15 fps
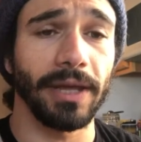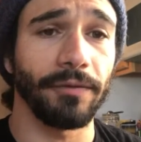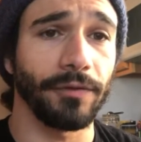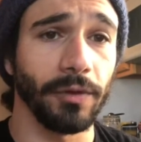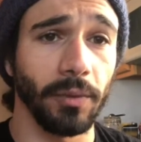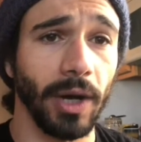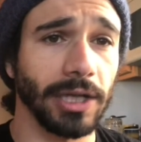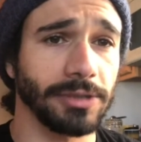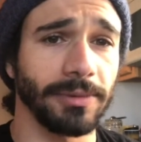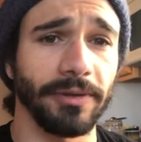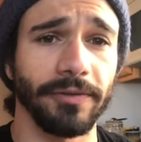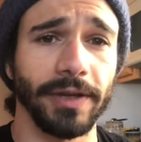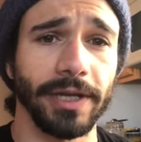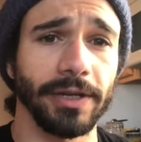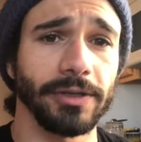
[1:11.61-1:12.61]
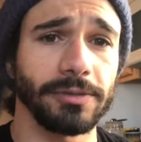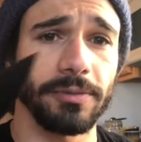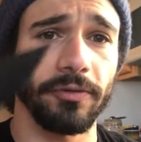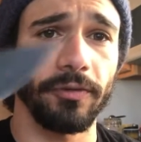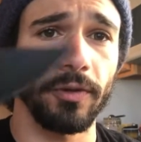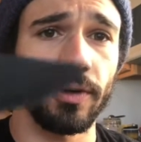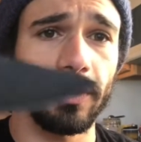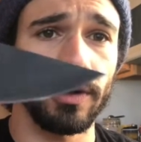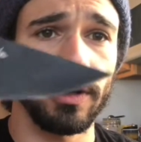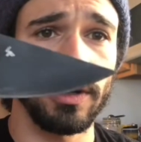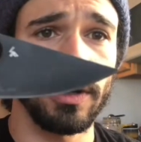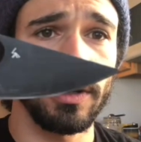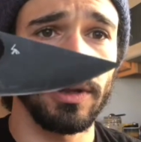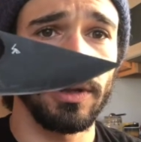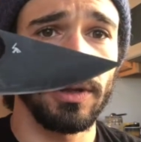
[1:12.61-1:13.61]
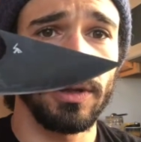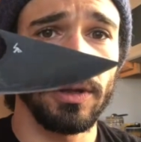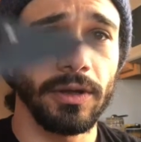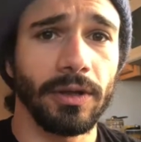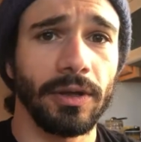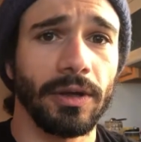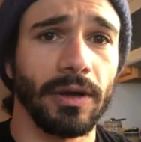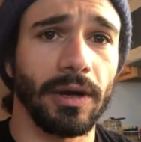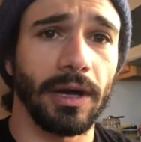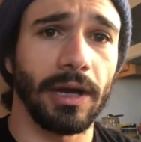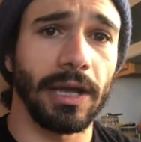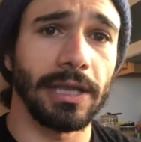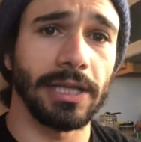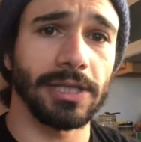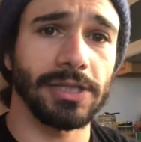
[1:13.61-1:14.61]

if you watch my videos before. Uh, and